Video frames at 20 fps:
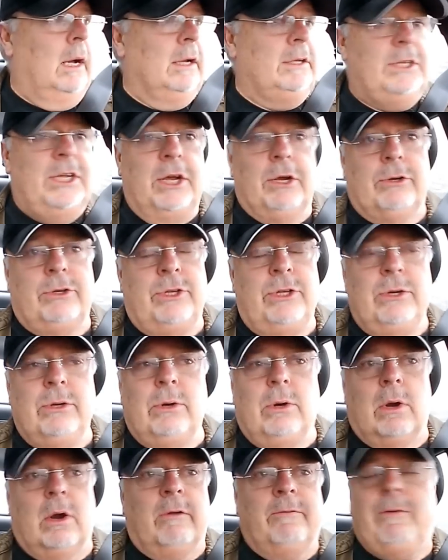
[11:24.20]
tier 2,
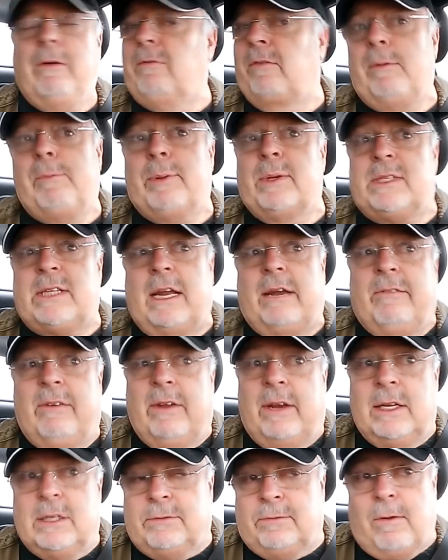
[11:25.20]
or 50% of
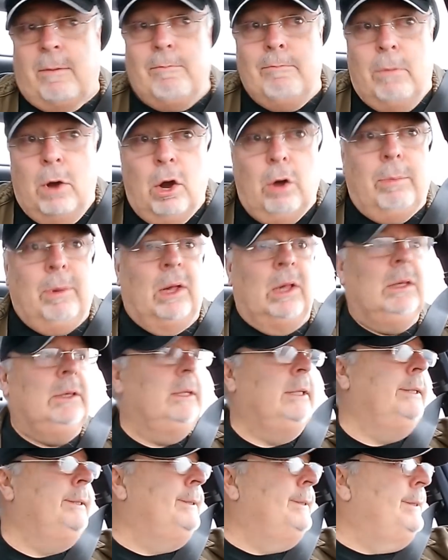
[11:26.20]
it is from mobile,
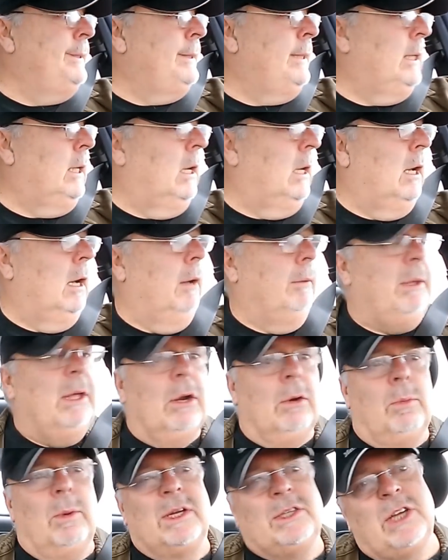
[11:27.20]

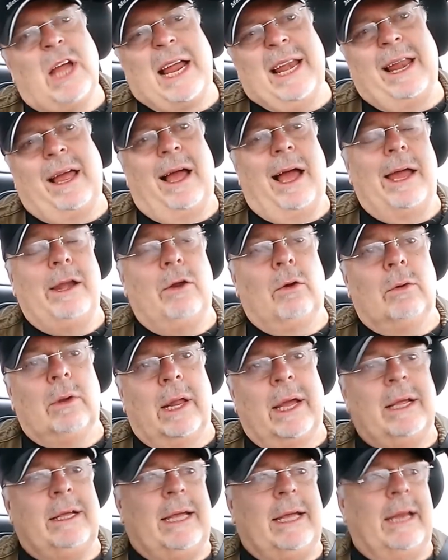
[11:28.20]
which I don't
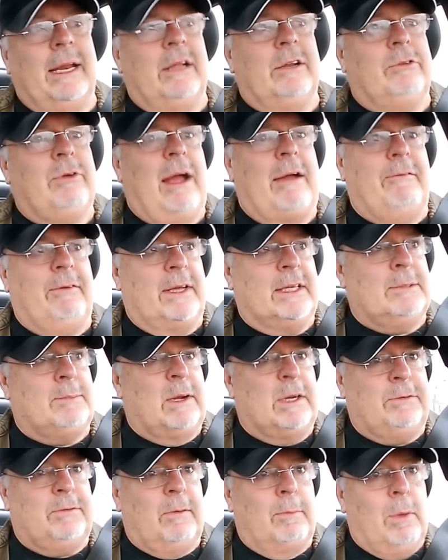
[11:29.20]
like getting traffic as
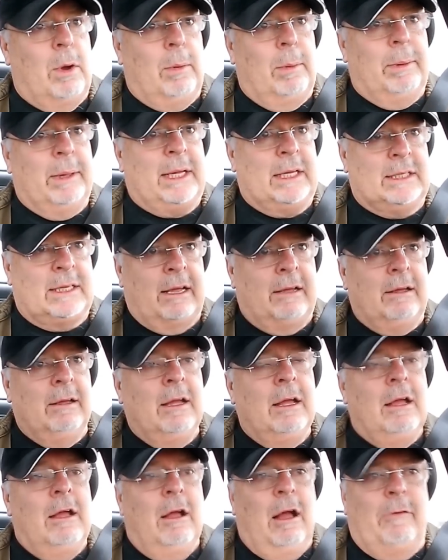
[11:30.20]
much from mobile, because I
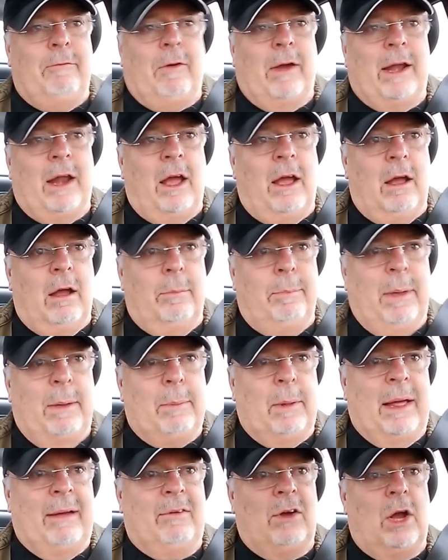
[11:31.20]
find
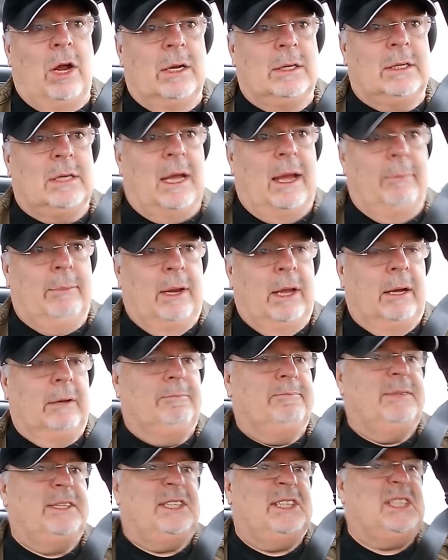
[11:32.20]
people have a hard time to
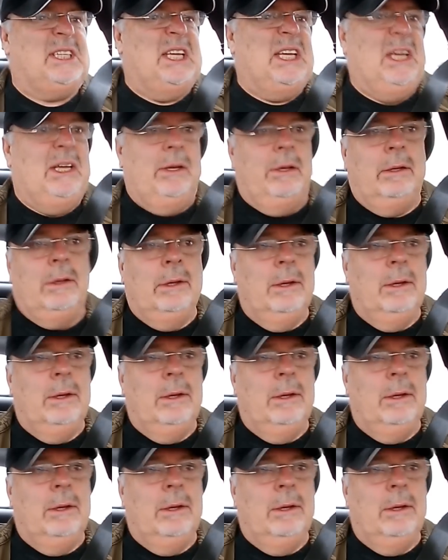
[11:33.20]
see